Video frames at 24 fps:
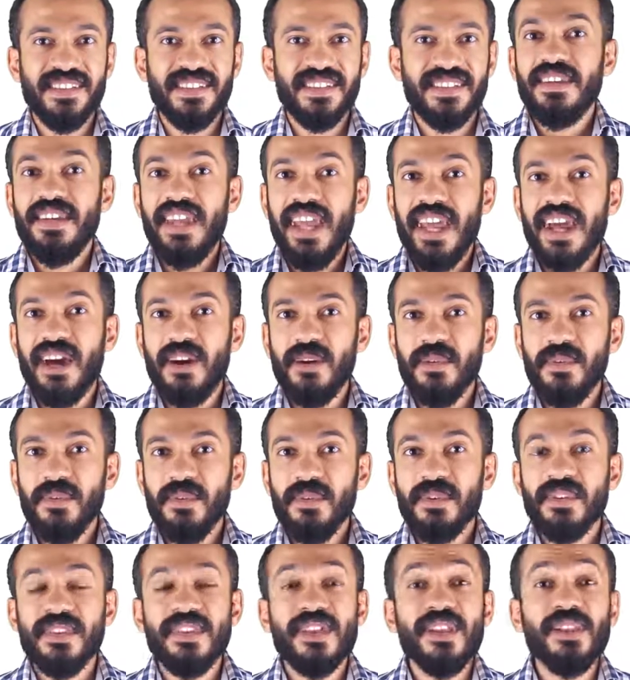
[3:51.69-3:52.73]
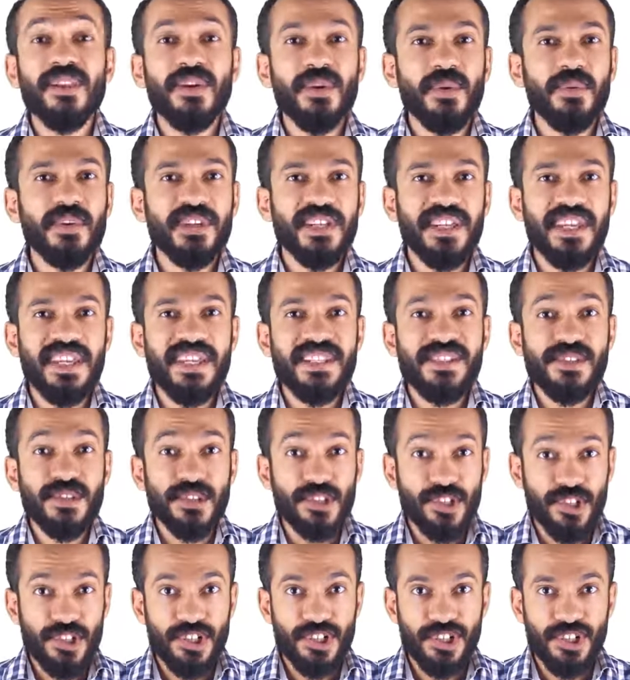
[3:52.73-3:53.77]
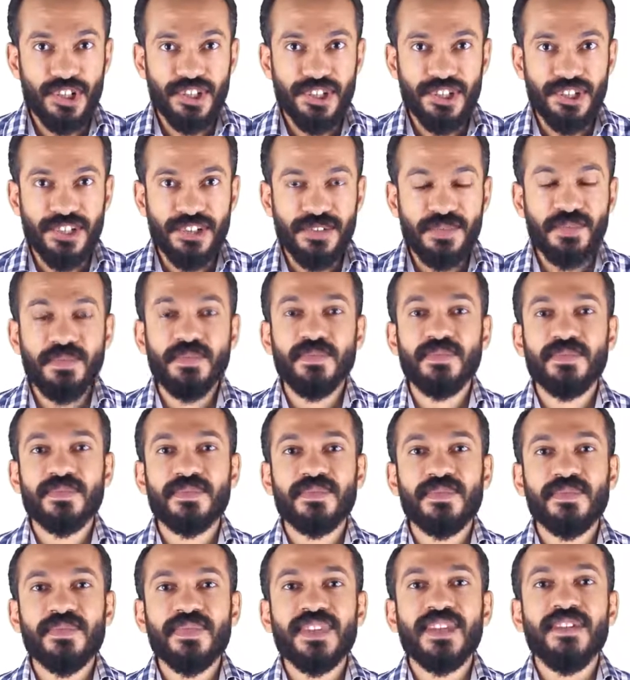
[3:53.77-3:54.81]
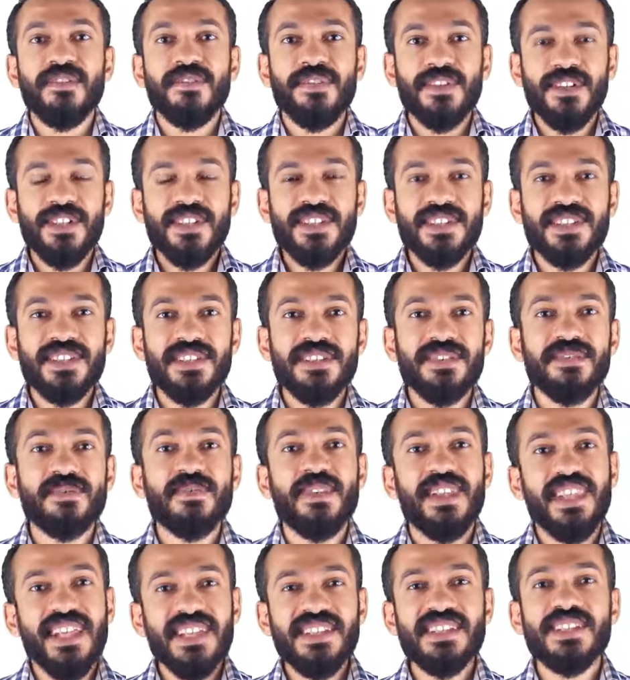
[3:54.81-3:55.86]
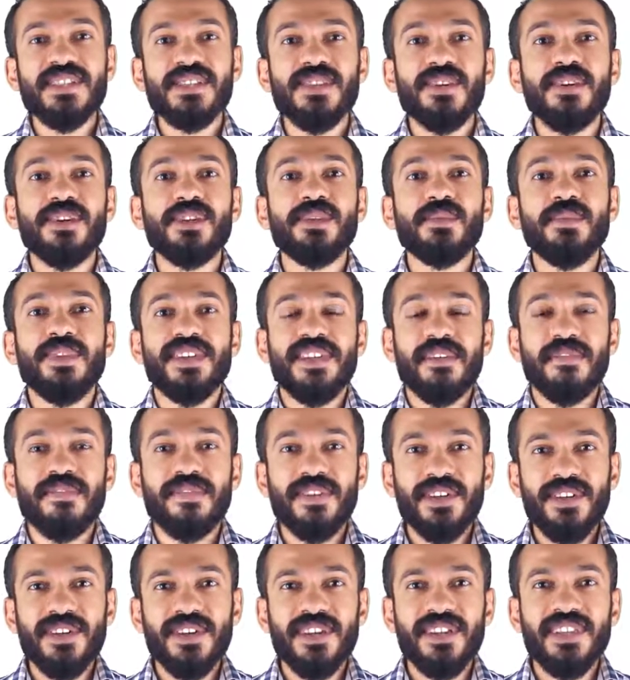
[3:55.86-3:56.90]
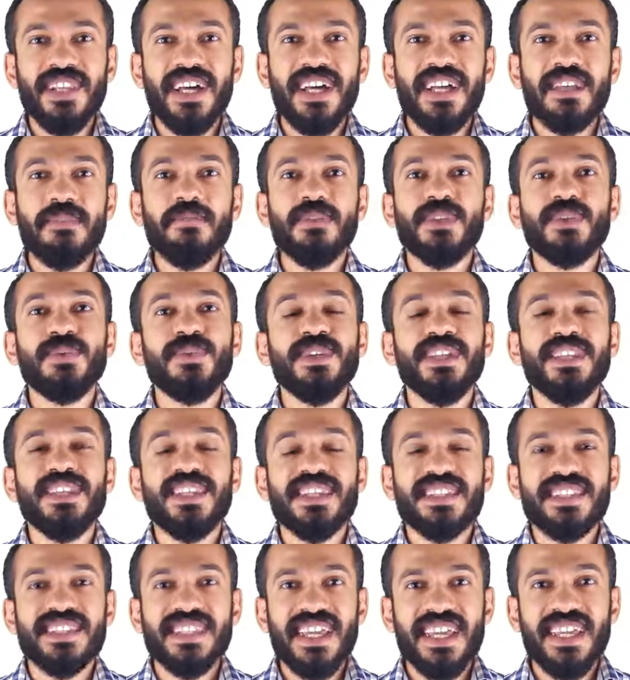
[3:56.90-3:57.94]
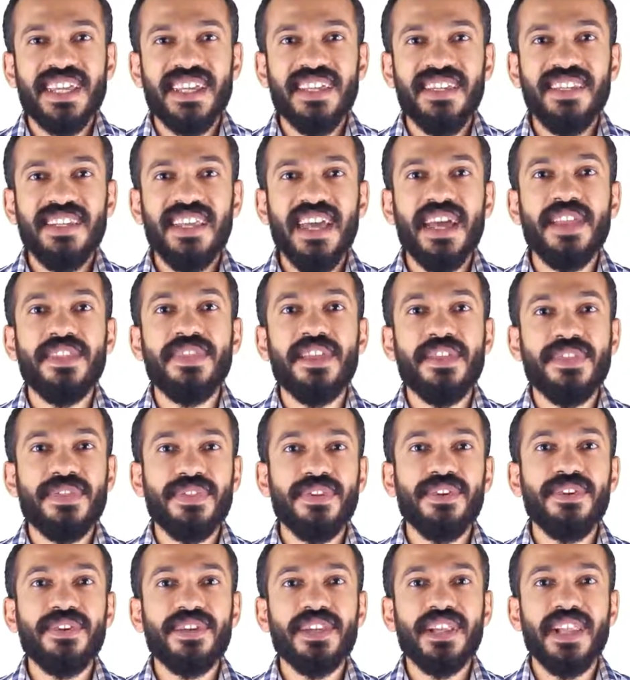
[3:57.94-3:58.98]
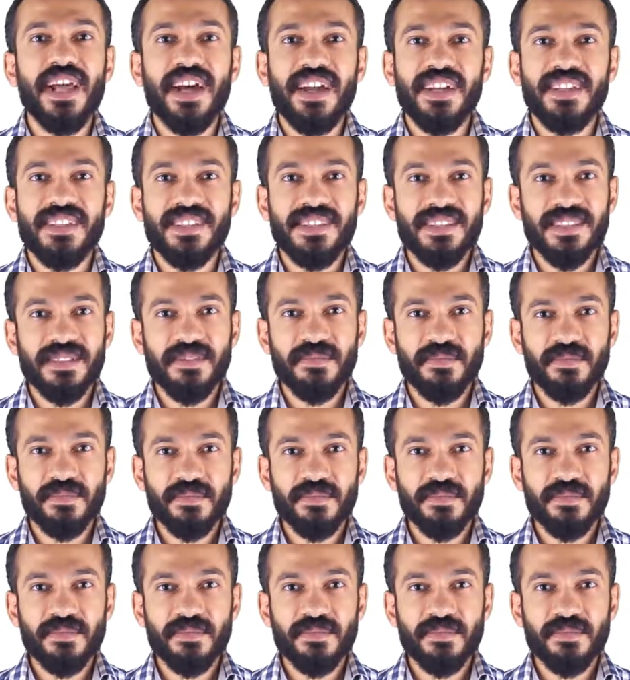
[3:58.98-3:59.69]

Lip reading: Now, the lowercase r. First, let's start with a vertical line between the second and the third lines,